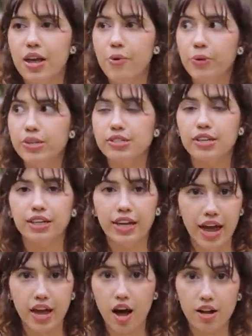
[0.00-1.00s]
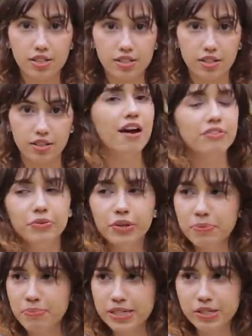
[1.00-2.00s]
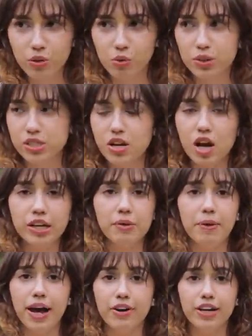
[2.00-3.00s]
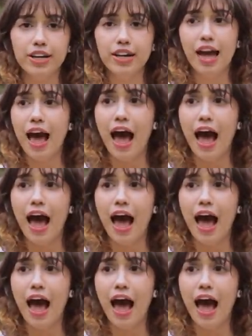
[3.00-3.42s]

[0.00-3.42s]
It was chaos. Everyone in my school was talking about it.